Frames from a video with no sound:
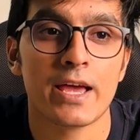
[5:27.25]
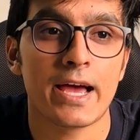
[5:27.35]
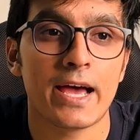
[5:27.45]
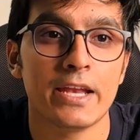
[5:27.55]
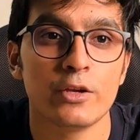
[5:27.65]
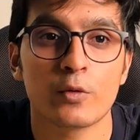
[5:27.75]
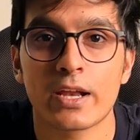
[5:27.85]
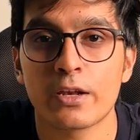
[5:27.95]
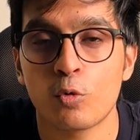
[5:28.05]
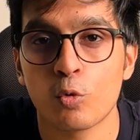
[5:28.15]
and you
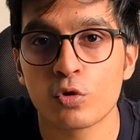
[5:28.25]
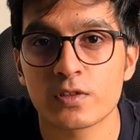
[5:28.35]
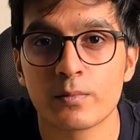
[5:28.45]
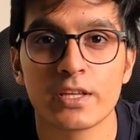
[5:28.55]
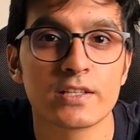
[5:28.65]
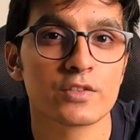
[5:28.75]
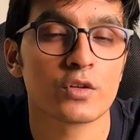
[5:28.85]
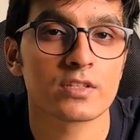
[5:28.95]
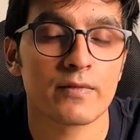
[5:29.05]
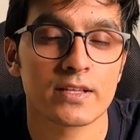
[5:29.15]
can code some things
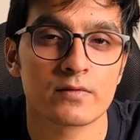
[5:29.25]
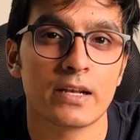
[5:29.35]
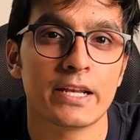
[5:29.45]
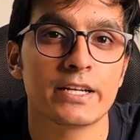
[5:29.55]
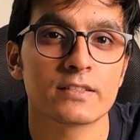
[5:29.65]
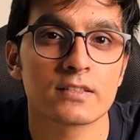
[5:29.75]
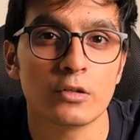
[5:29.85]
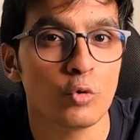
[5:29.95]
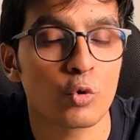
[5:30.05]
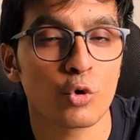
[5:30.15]
yourself as well. It is a
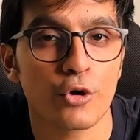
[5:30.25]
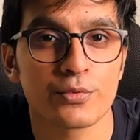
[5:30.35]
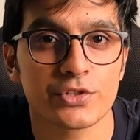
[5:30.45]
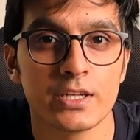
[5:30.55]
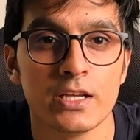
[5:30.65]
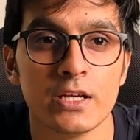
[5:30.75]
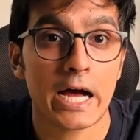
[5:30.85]
low code option.